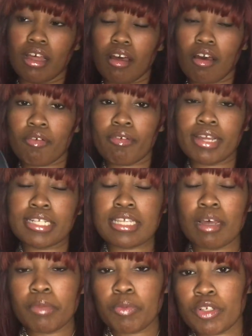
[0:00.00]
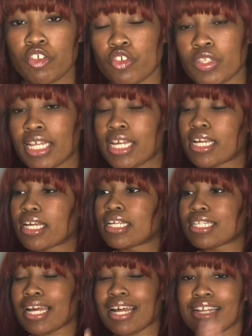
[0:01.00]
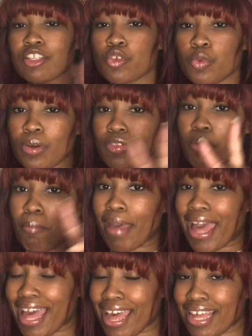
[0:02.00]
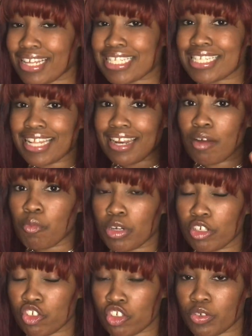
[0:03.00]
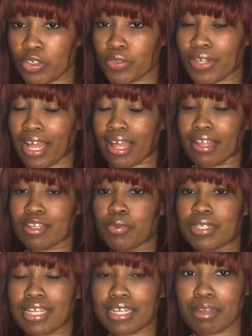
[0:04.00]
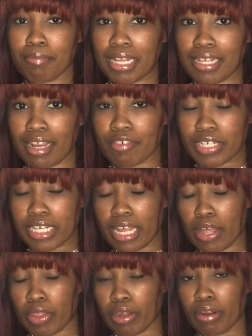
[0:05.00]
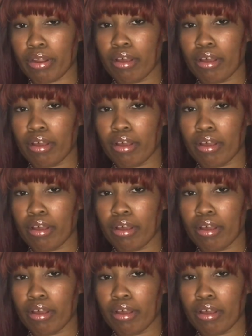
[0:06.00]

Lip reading: All right, tell me what you think, because I got 2 other bags that I want to show you guys once I get my life together.